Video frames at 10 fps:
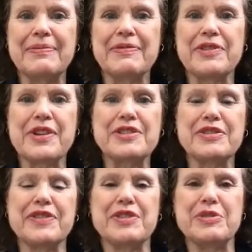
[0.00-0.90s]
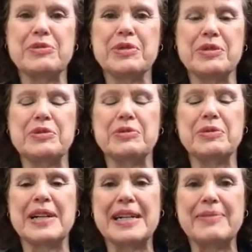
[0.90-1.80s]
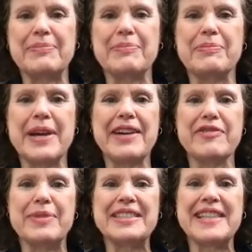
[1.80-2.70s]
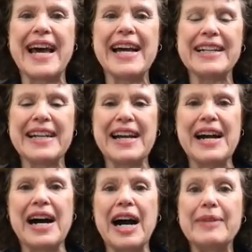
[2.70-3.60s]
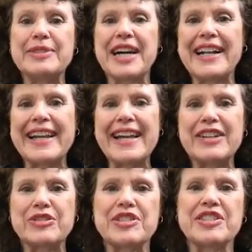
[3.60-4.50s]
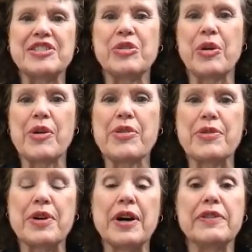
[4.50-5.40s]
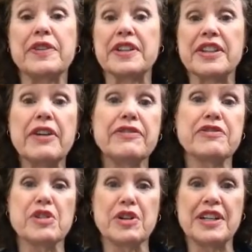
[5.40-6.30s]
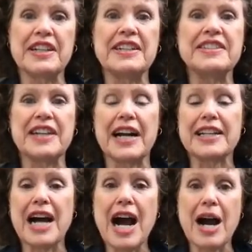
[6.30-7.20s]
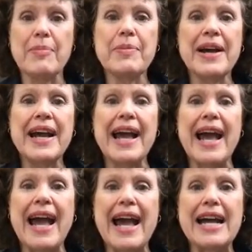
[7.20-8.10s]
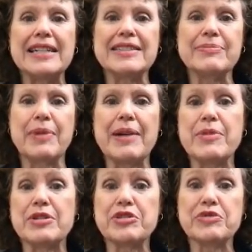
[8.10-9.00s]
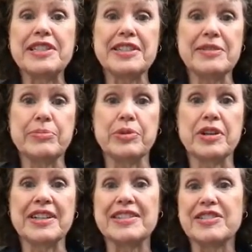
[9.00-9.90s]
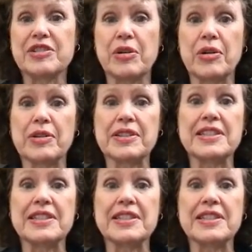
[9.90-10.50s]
for those of you who may have missed that, I'm Donna Andersen, author of lovefraud.com. And my most recent book is called